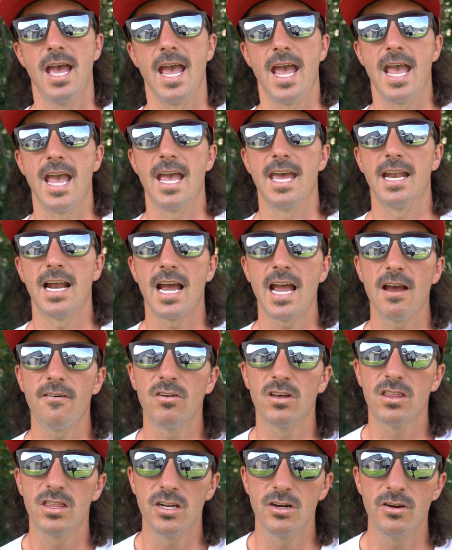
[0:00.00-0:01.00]
And I have
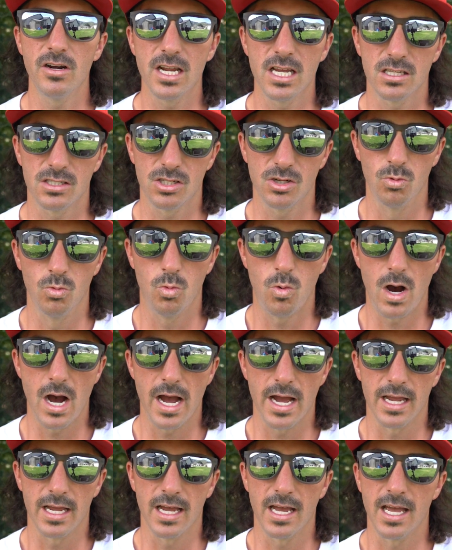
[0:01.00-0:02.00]
a theory as to
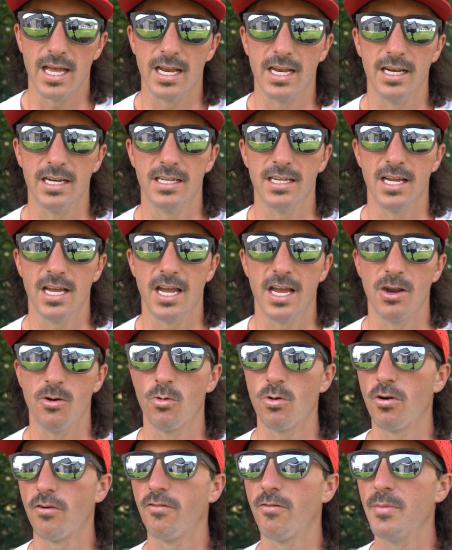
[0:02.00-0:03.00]
why. And in
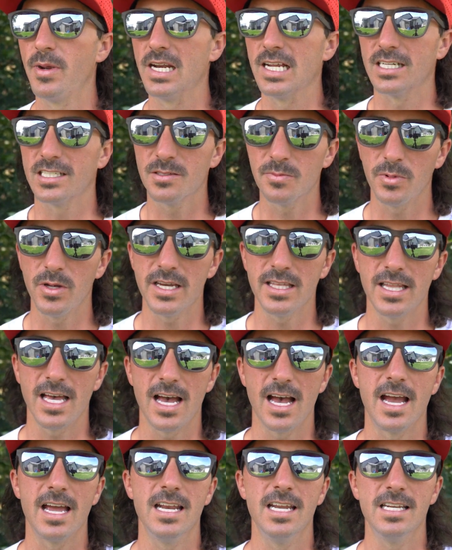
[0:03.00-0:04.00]
order for me to explain
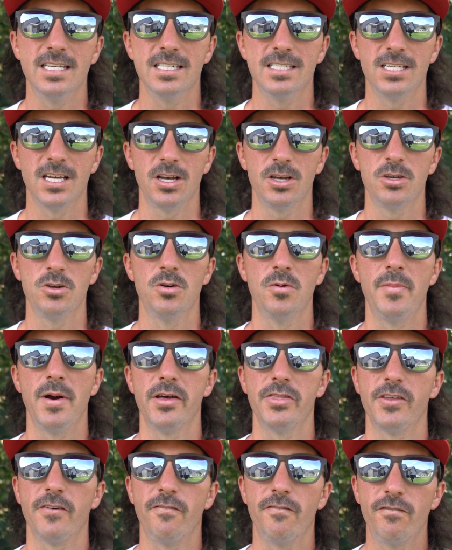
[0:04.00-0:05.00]
that, I need to tell you
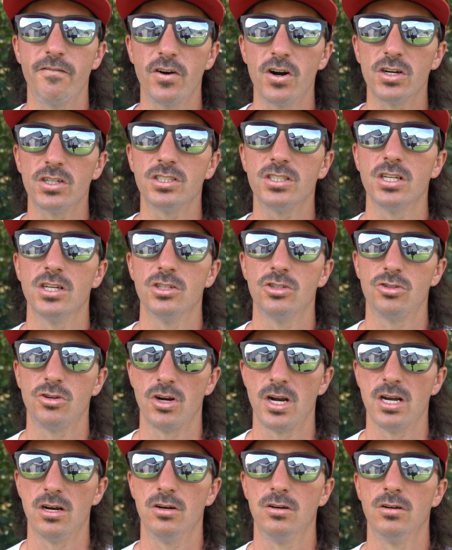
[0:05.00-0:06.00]
about the first
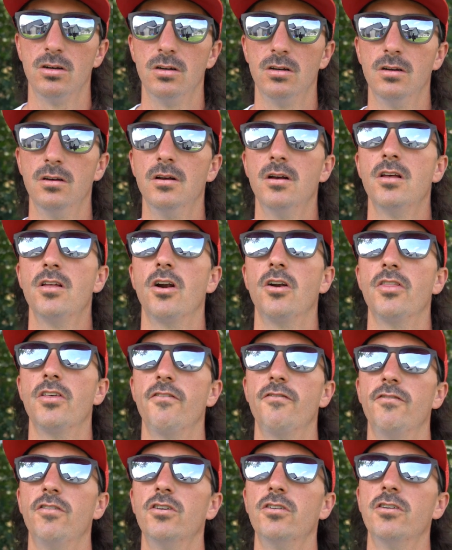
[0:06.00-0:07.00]
trail, or
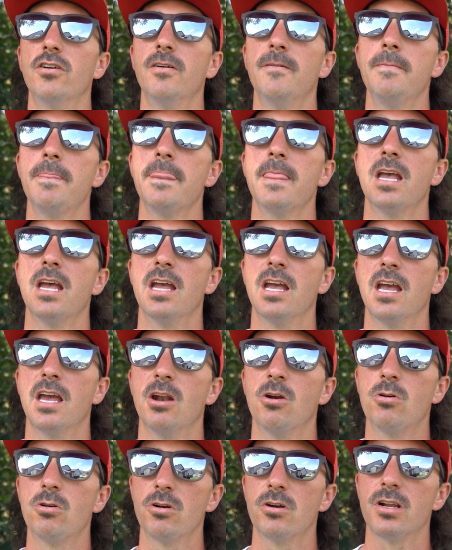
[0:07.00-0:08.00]

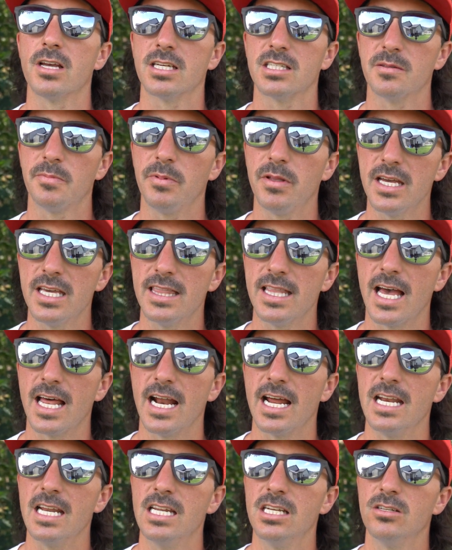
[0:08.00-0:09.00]
in order to explain
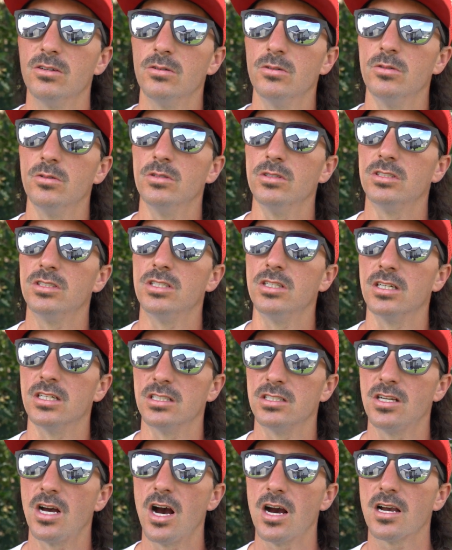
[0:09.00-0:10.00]
that, I need to
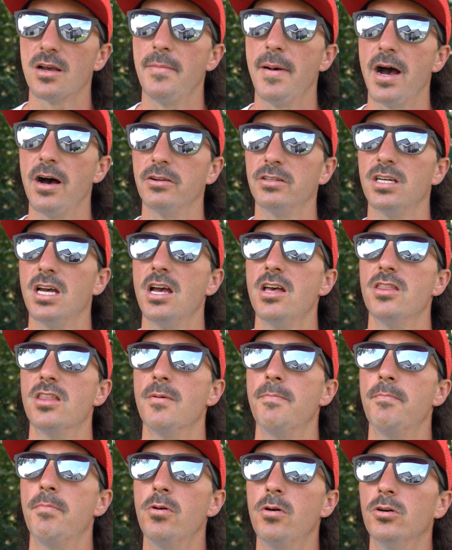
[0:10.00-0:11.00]
talk about
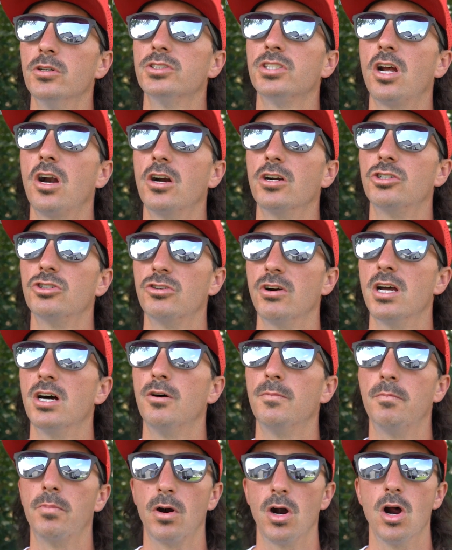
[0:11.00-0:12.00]
the Pulsar
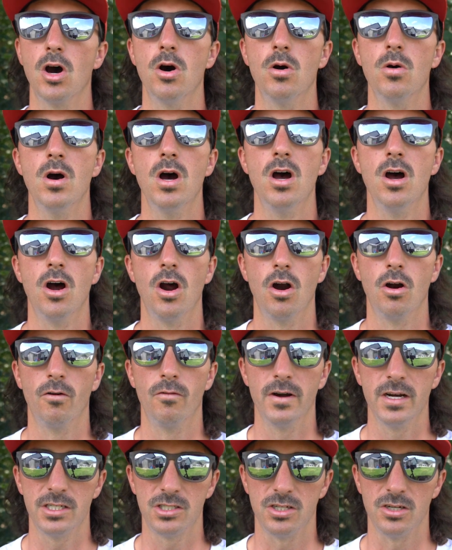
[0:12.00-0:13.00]
Trail Pro
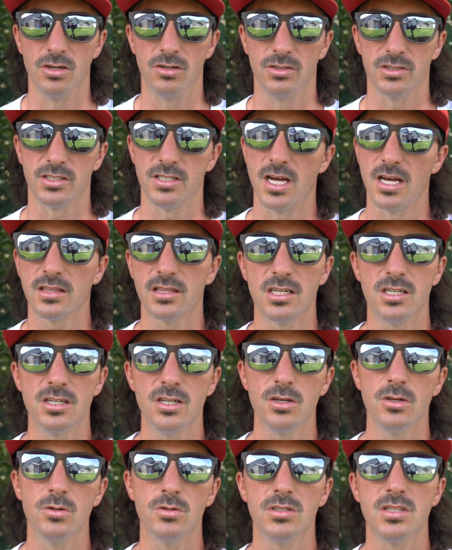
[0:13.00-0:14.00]
originals, not the
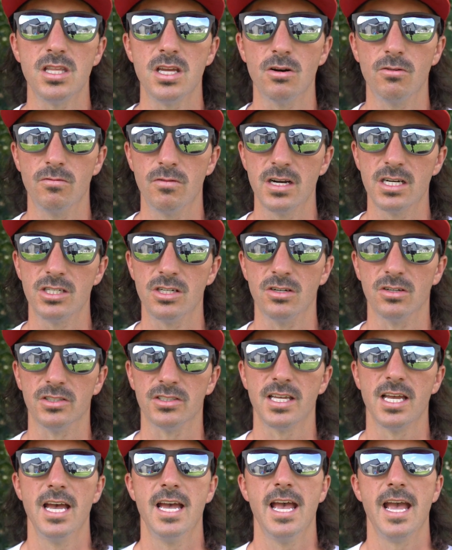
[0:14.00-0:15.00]
2s, the
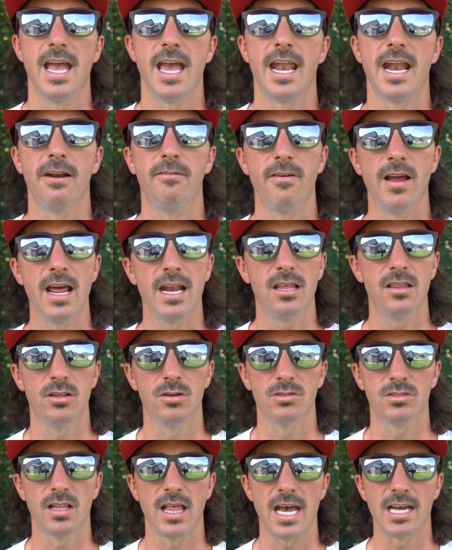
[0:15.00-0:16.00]
originals. And I ran in
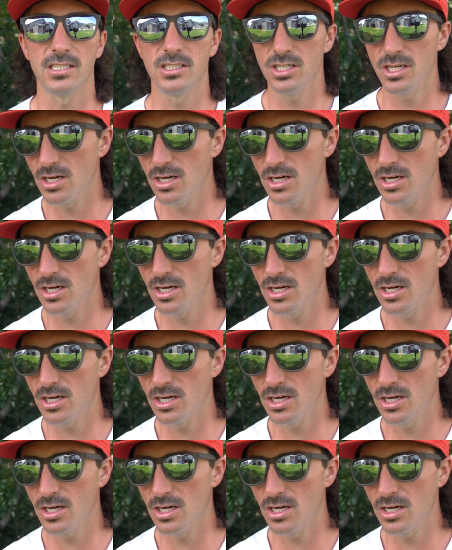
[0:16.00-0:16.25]
those last